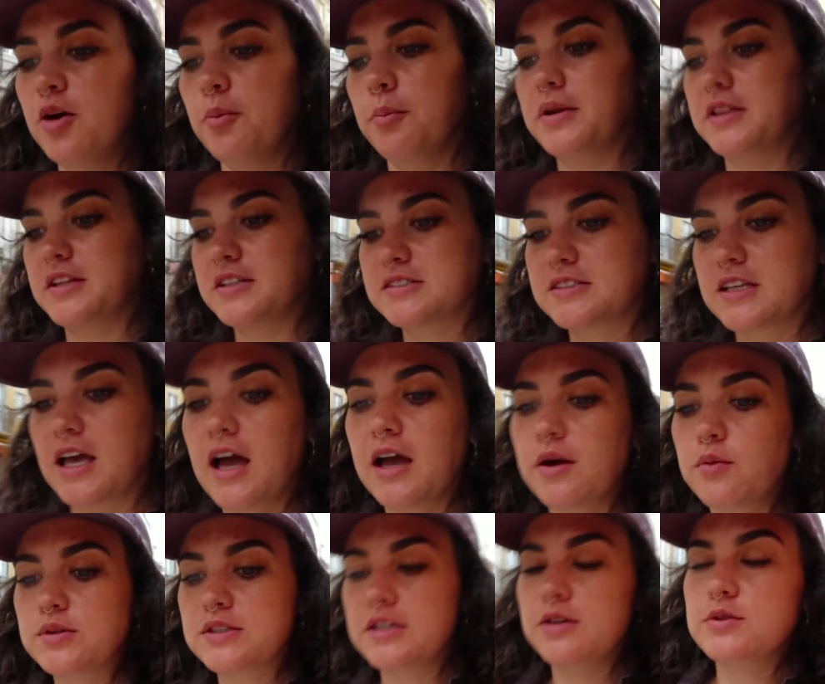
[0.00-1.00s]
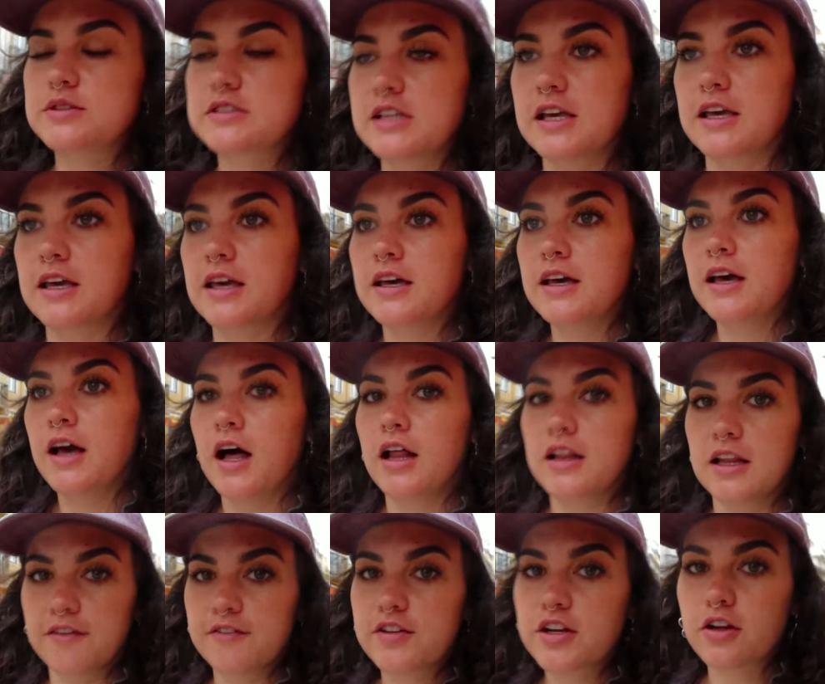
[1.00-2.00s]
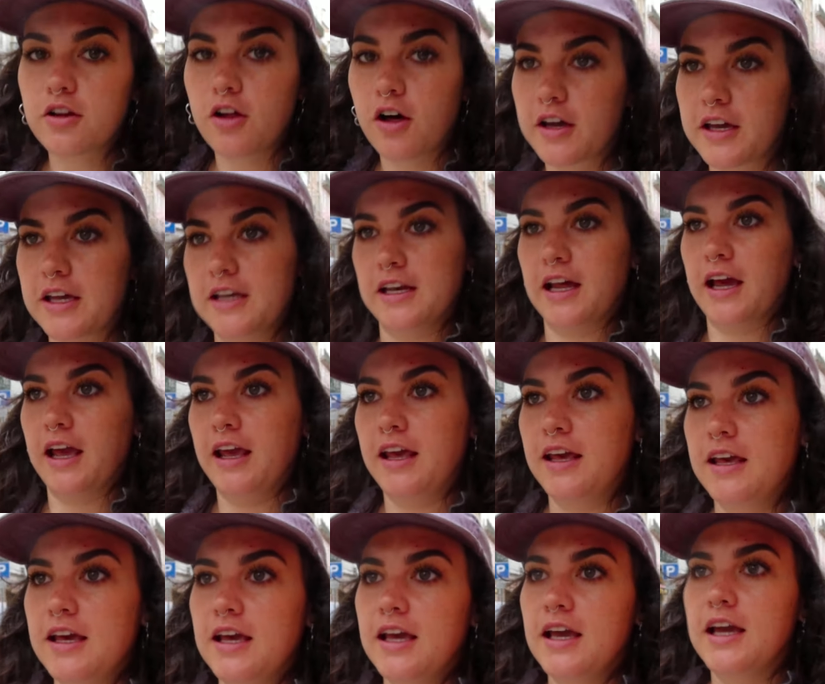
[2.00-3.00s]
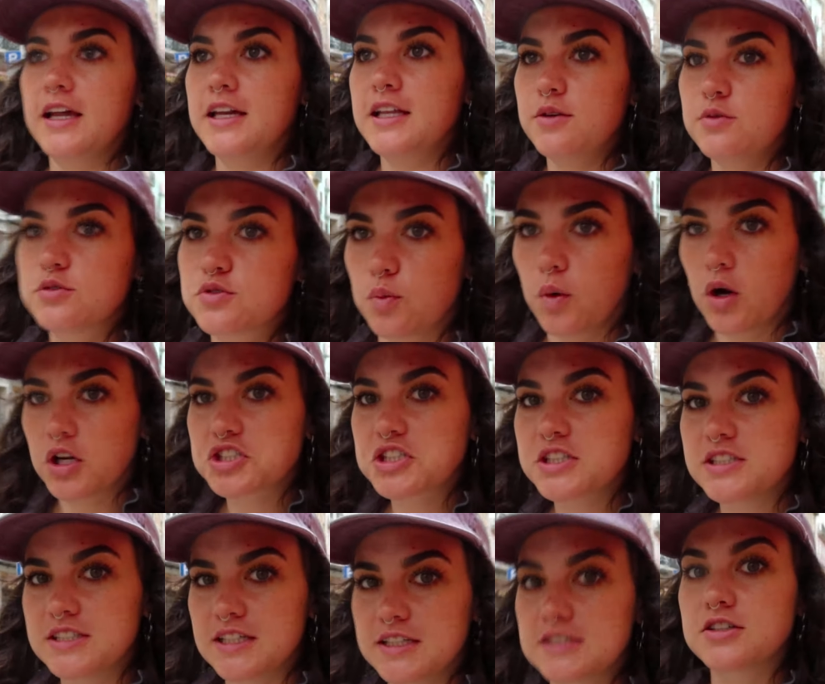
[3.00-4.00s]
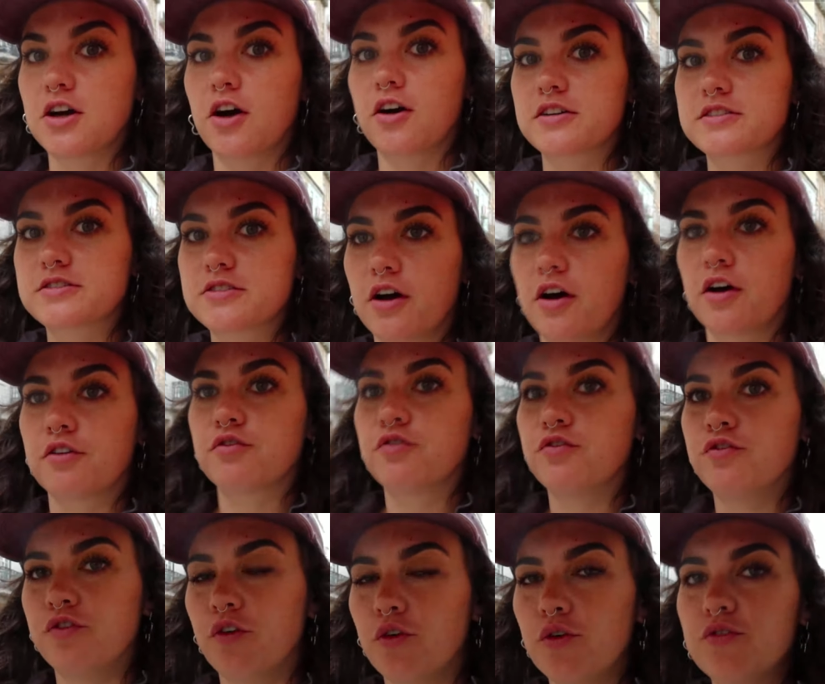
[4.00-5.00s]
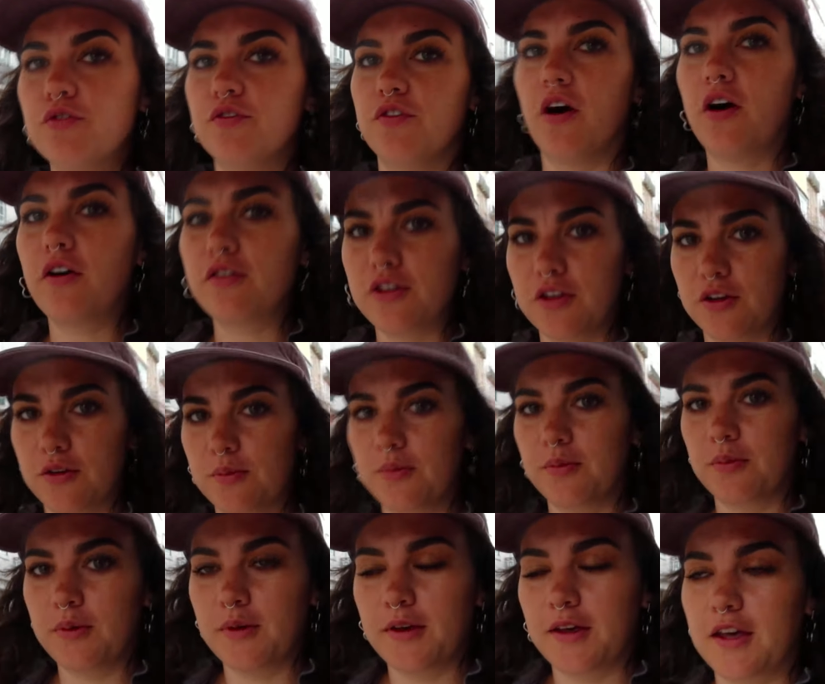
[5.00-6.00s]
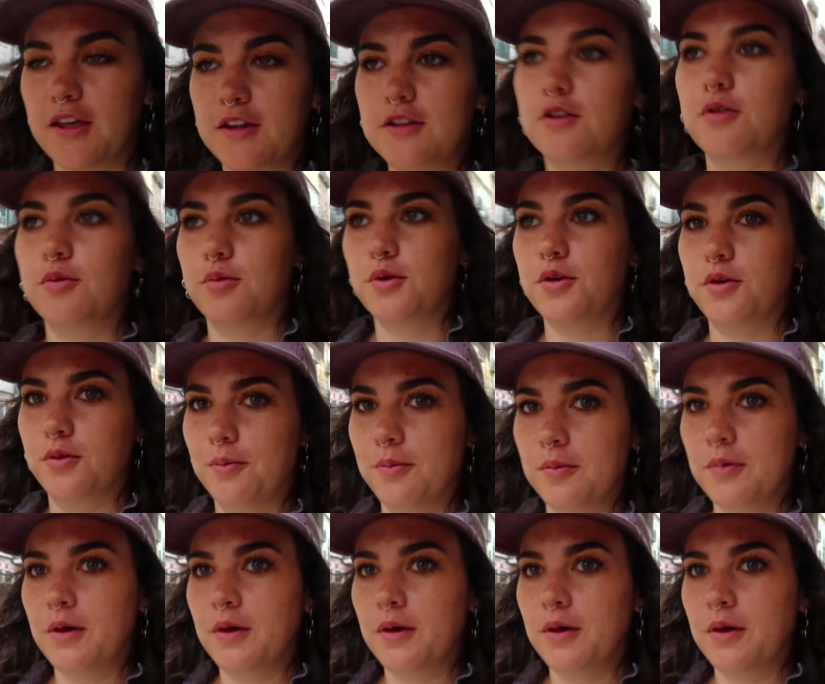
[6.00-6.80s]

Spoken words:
But this guy, it was, like, 11 o'clock at night, and he was watching TikToks on full volume in the room.